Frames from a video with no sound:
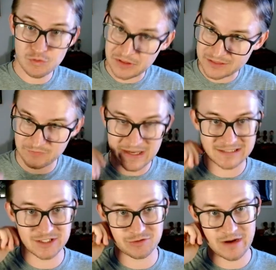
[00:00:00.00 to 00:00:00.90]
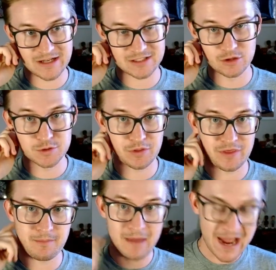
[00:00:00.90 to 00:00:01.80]
think the fact that Durant is close with
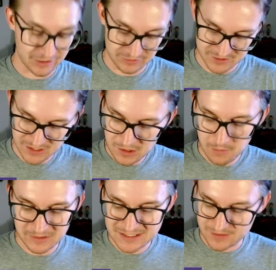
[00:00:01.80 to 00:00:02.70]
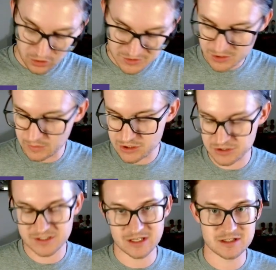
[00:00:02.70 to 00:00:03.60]
him matters. But it's also
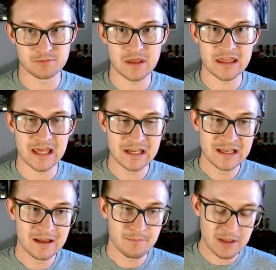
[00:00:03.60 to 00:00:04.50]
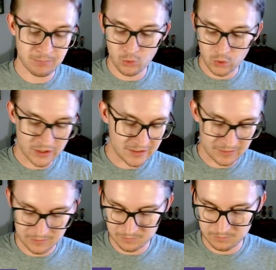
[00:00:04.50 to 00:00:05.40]
interesting to me that people would
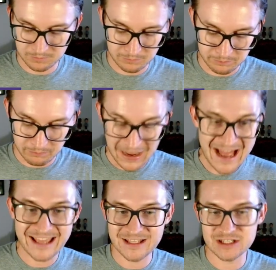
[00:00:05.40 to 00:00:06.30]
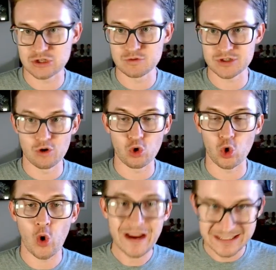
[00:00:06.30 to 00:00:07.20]
buy into so
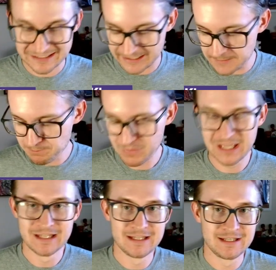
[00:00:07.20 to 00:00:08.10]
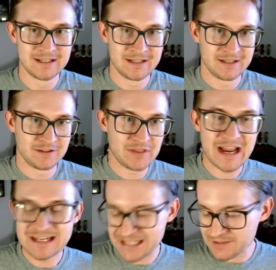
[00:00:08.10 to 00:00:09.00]
quickly the
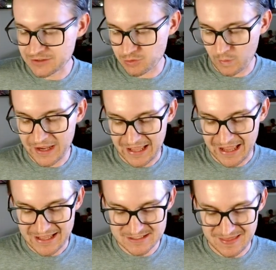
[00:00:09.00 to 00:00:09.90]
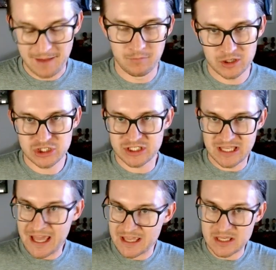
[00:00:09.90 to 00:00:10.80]
idea that Durant has that much
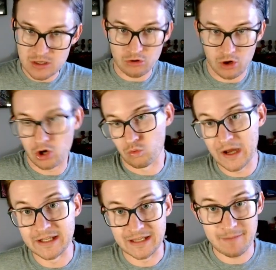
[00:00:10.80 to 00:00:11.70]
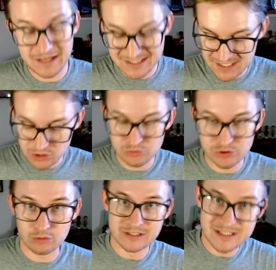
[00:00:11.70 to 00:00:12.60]
say here already. I'm not saying you
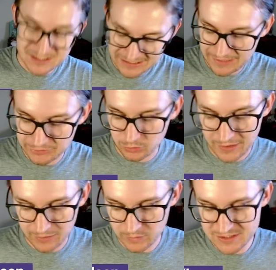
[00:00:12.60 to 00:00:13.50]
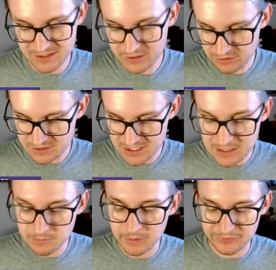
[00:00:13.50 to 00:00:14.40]
don't listen to Kevin Durant when he's on your
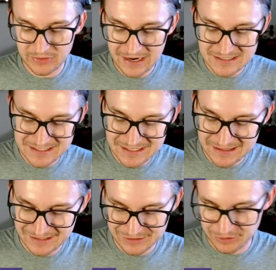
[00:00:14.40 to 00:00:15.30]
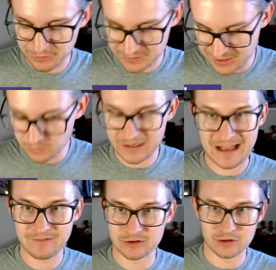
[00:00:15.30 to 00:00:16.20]
team, but the idea that, you know, he would
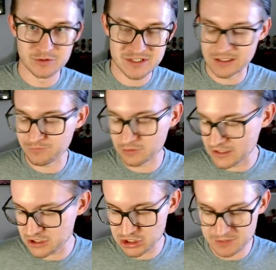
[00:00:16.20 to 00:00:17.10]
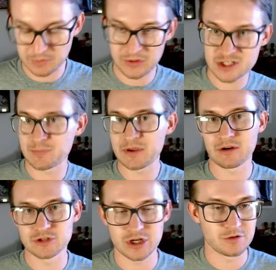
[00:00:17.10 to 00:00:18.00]
have a close enough relationship with Ishbia or
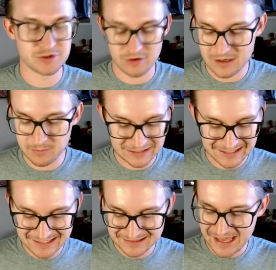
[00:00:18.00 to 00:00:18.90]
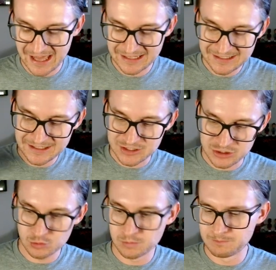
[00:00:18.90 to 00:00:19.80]
Jones or anybody like that
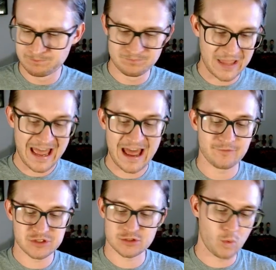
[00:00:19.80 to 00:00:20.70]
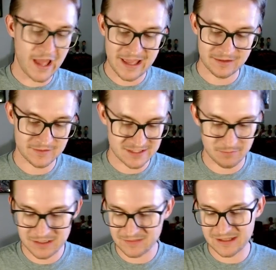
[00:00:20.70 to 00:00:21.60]
to have sway and
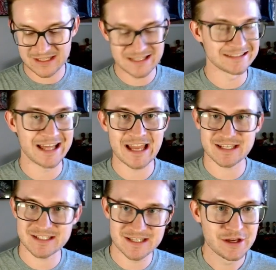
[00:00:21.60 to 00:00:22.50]
somebody that he likes